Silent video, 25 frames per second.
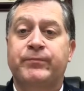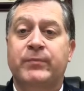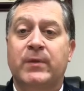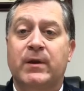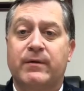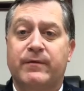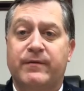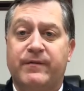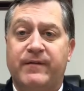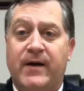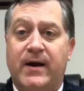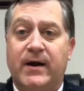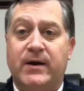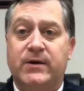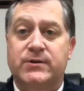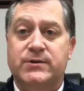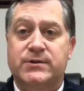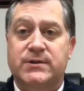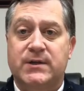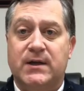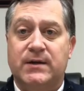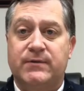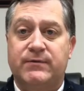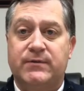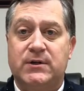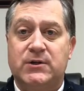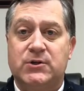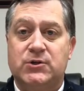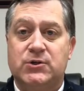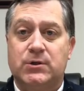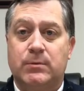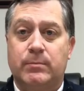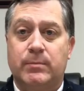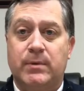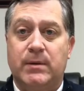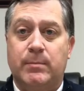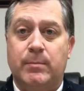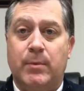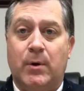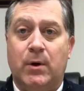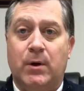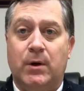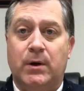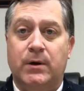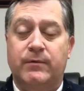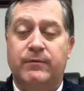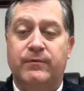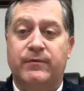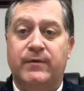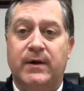fire safety should be part
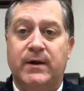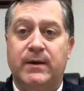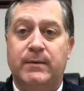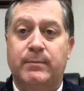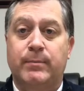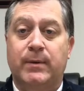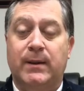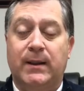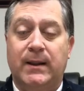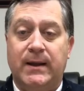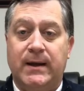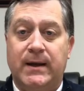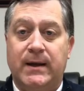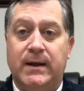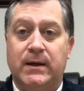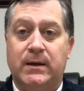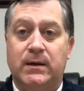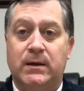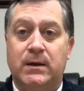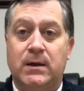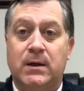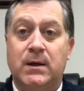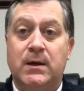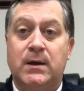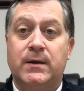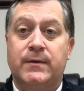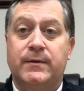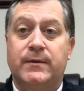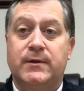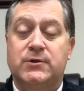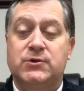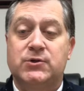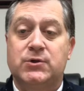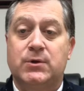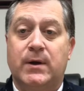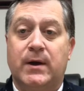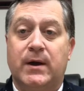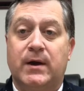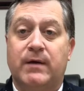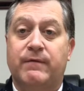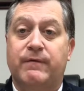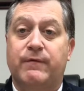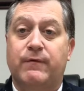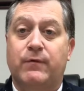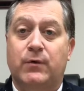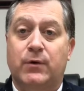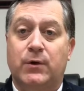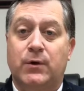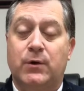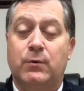of a plan that you have
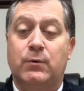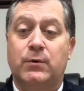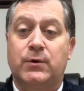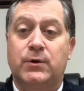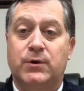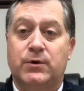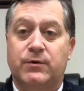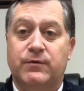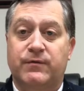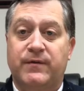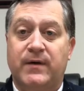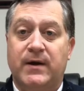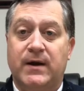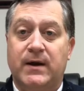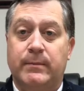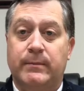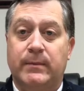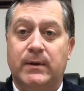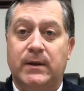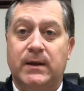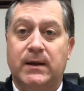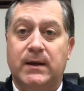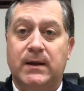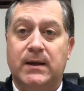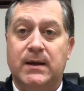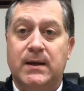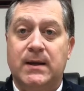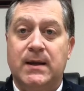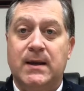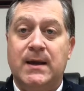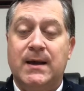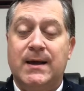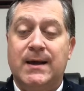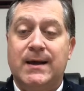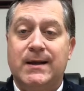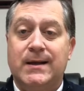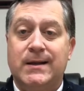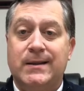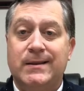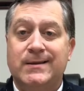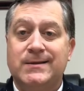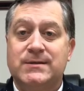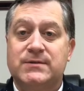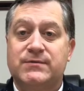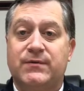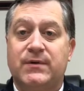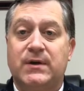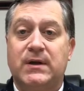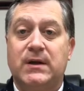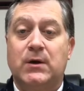for you and your family. And in this
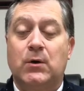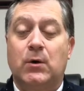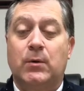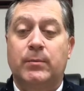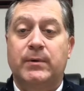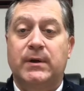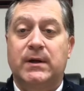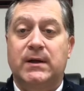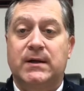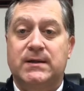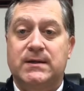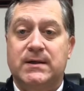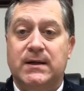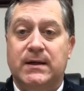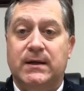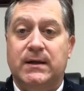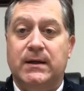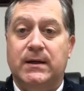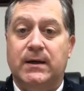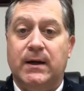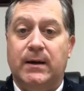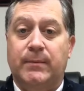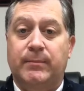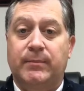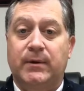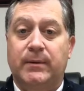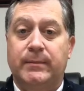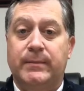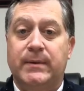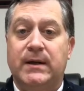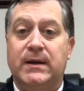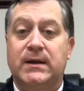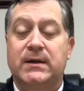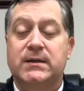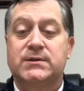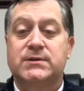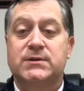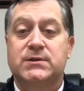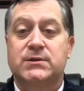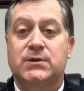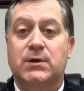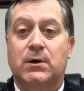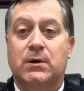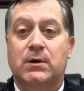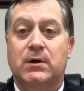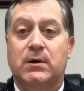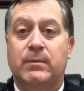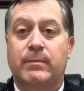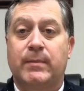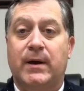video, I'm going to take a couple of minutes and
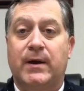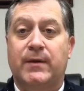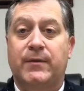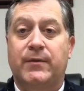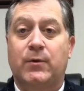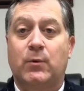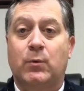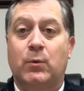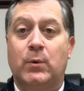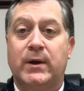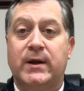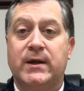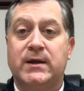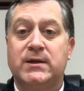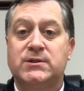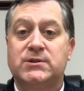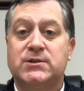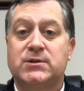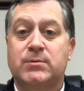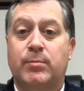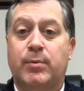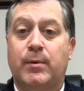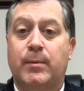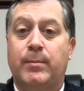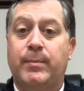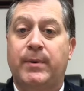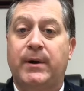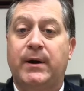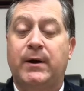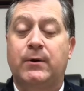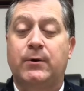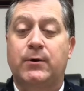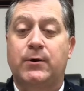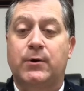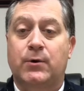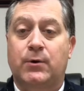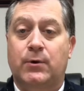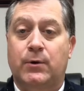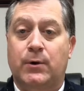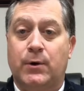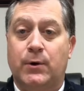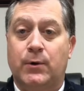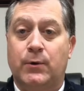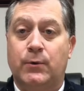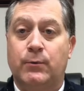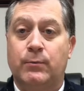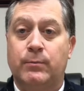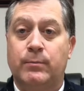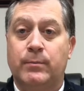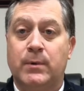talk about the ways to prepare your
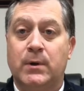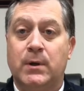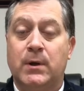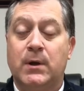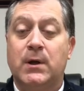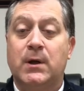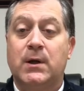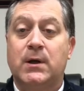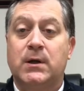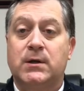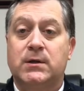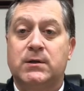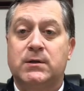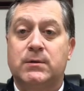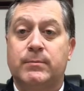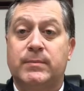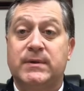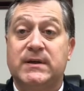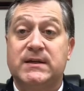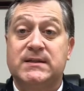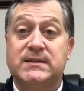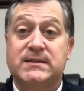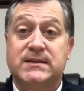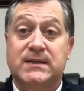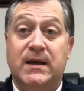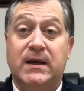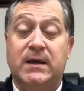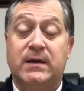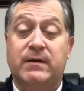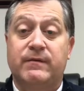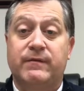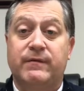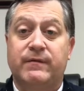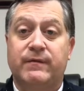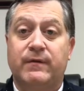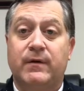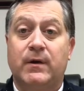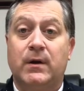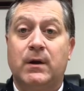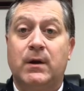home to be safe